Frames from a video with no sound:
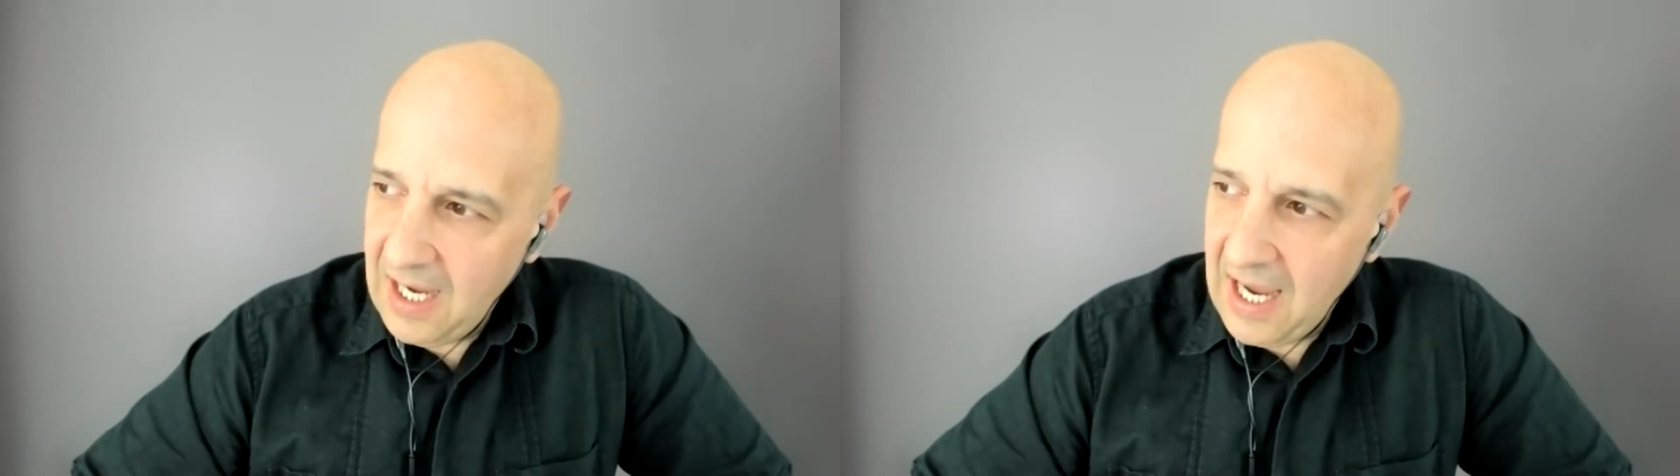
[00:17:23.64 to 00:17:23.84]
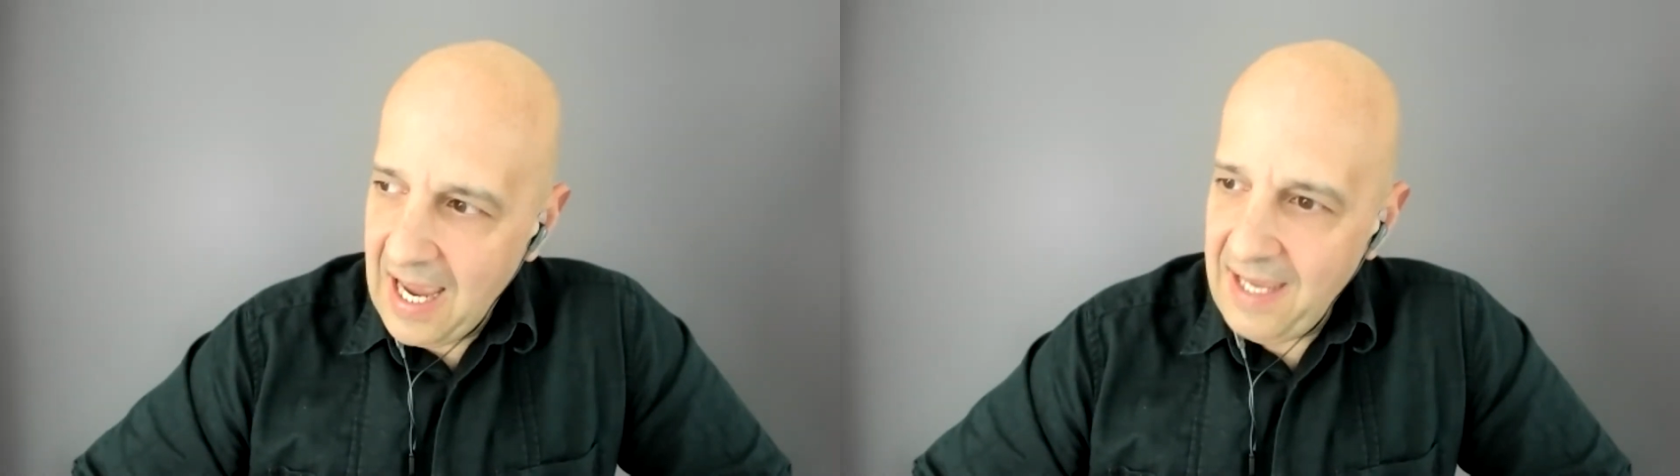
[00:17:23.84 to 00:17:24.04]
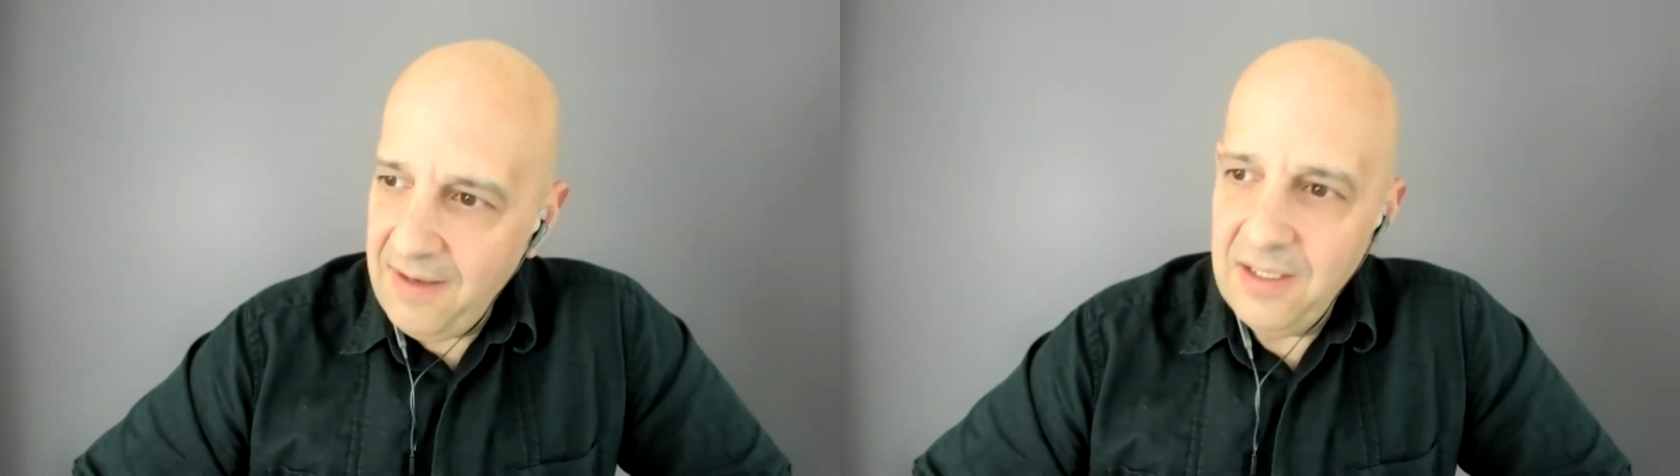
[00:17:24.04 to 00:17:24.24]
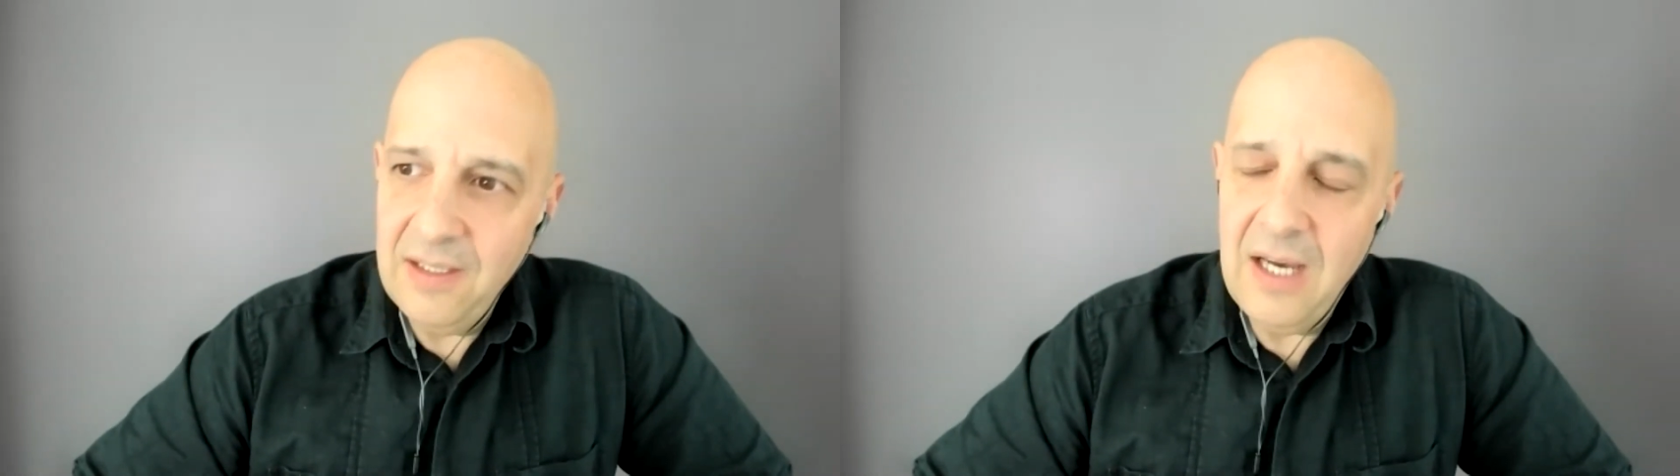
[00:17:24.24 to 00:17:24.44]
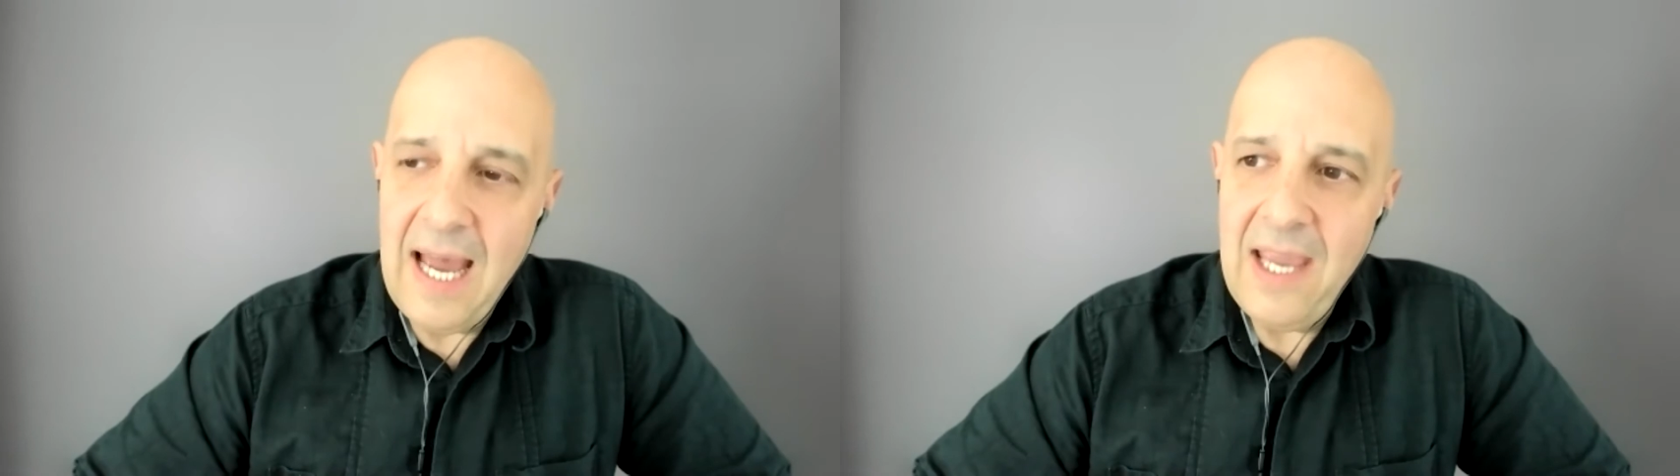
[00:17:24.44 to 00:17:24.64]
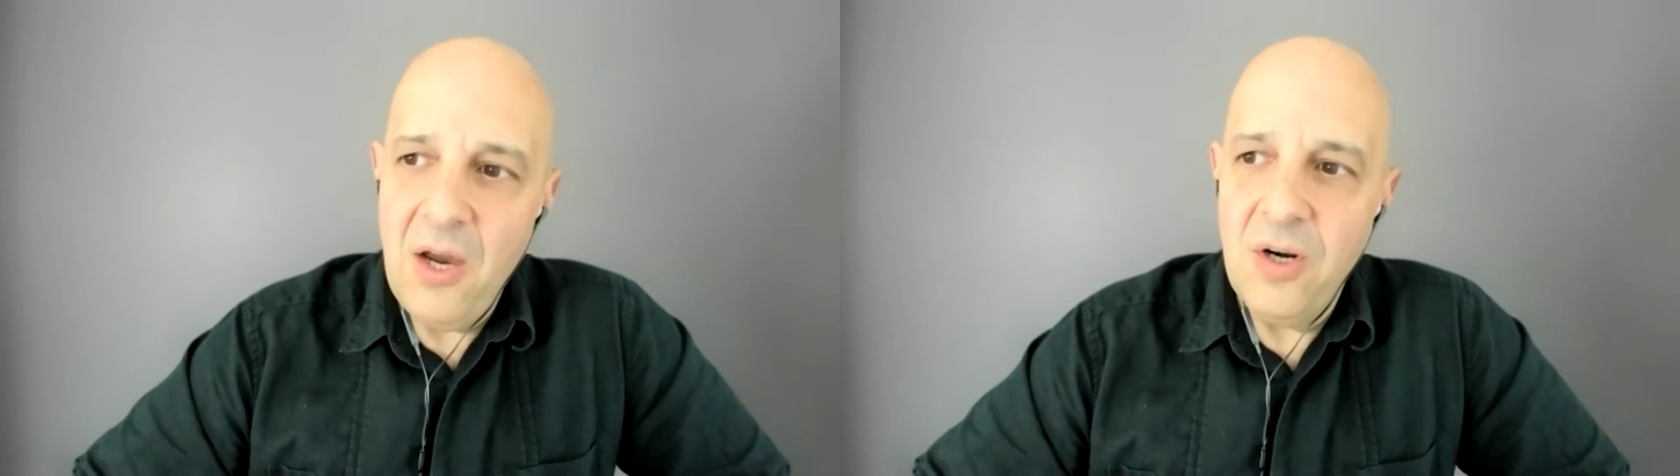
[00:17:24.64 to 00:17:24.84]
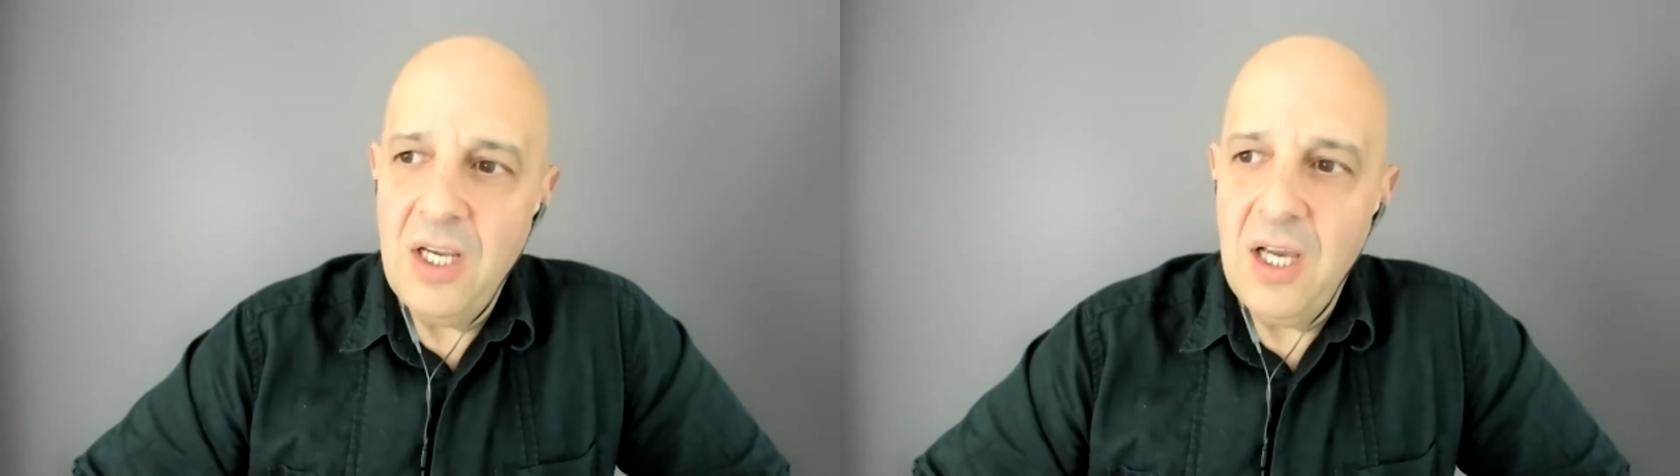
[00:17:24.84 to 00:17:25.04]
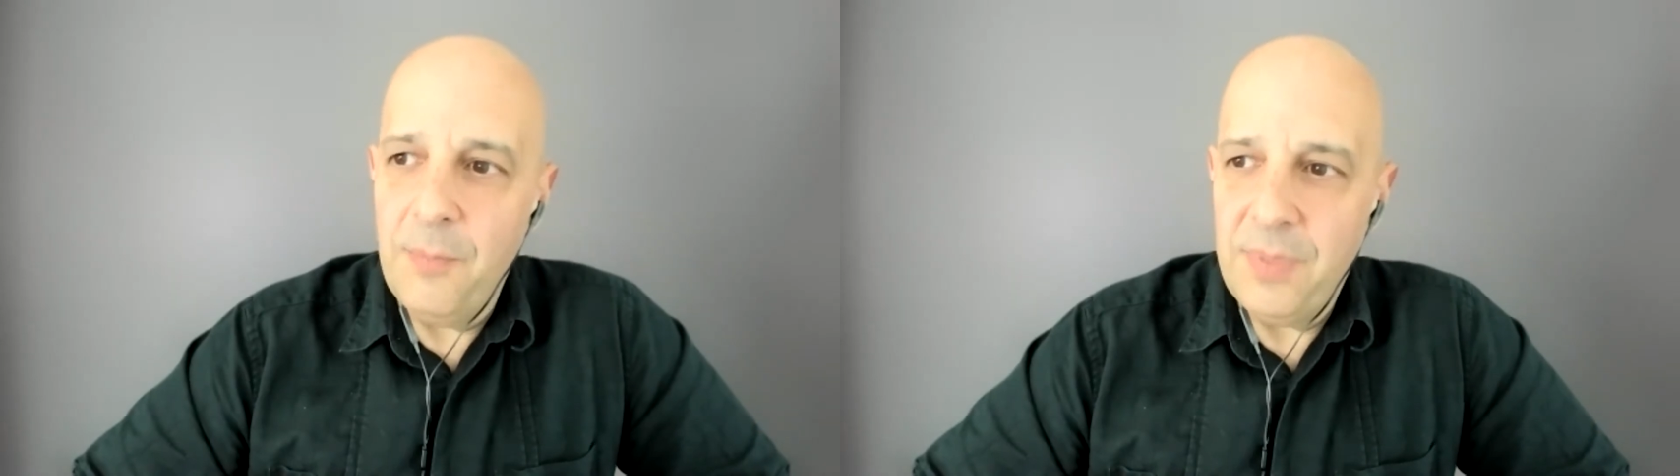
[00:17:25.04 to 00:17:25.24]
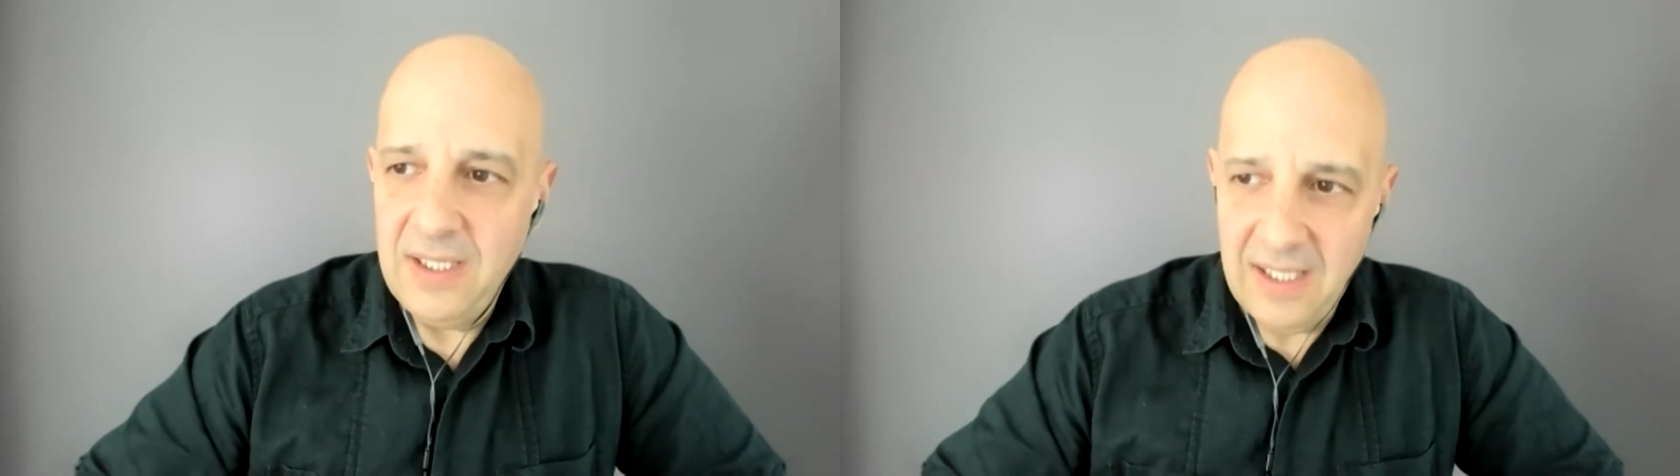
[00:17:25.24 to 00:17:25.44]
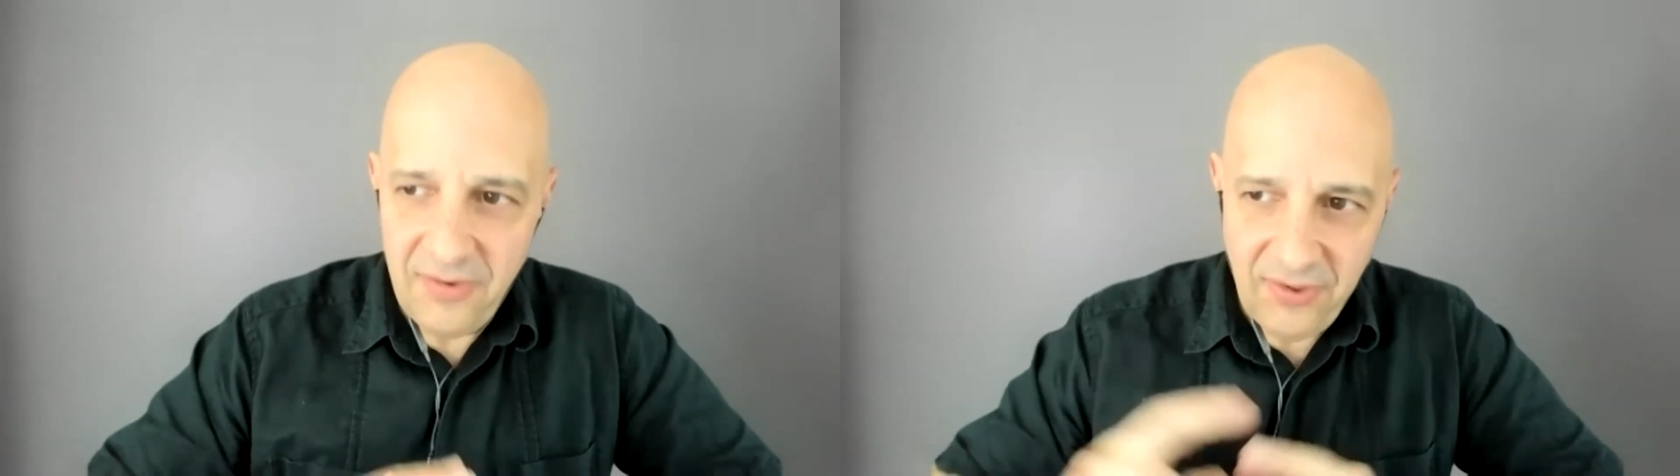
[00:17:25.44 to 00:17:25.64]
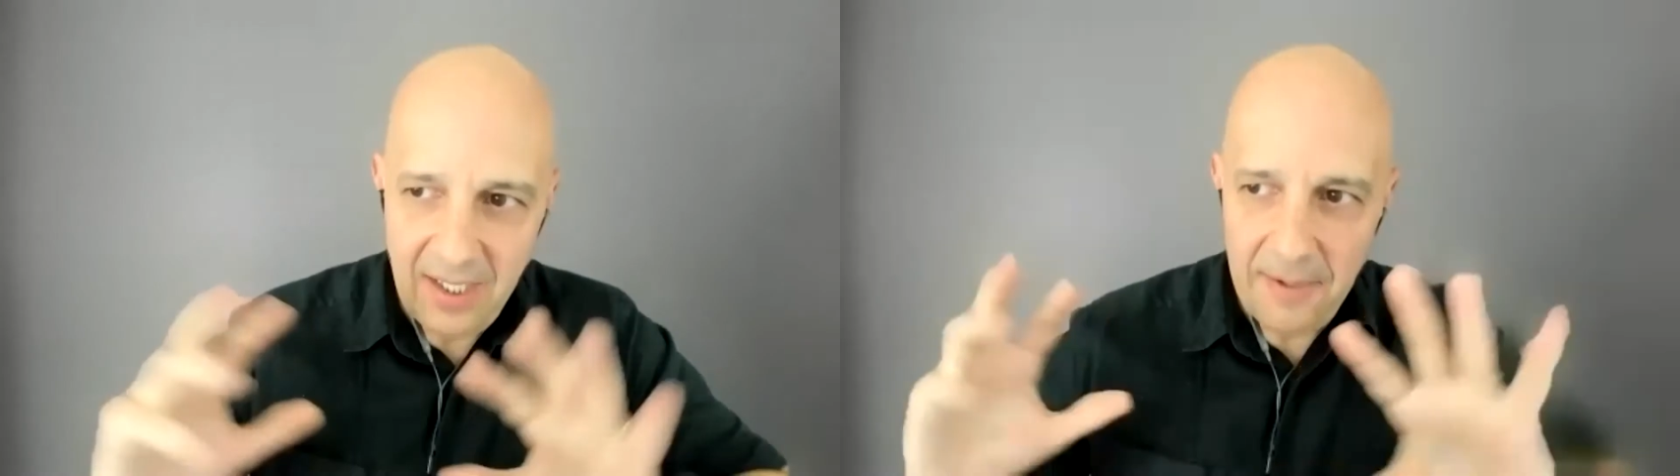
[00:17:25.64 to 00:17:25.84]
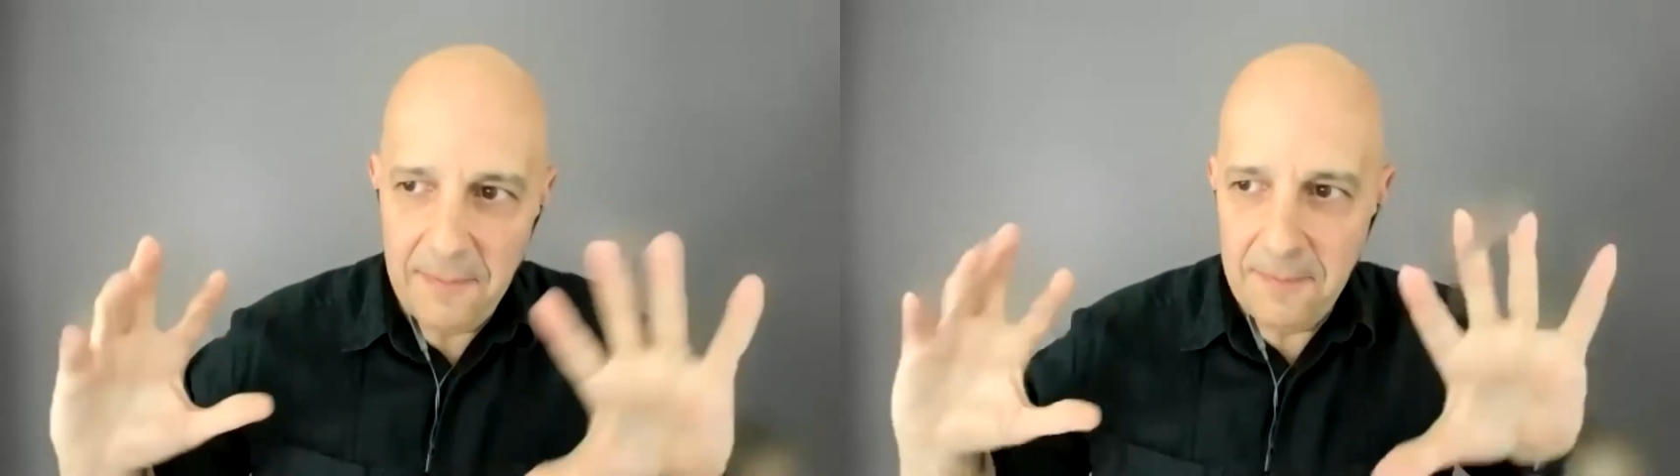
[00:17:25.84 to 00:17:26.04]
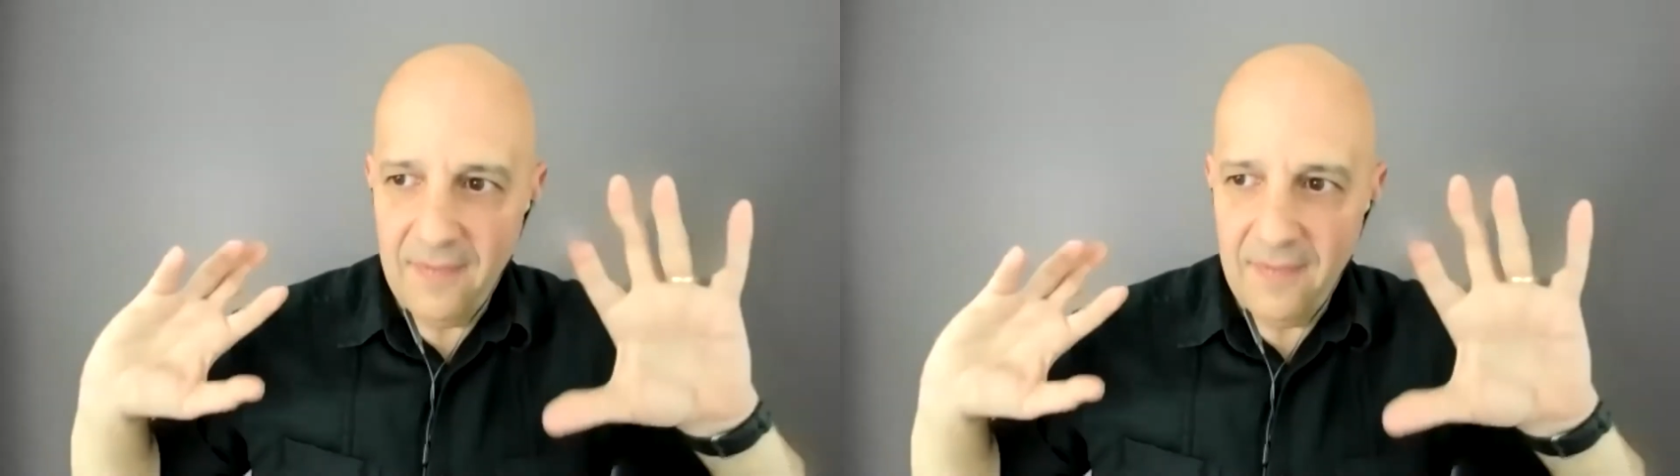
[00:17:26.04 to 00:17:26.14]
I own a company, let's say.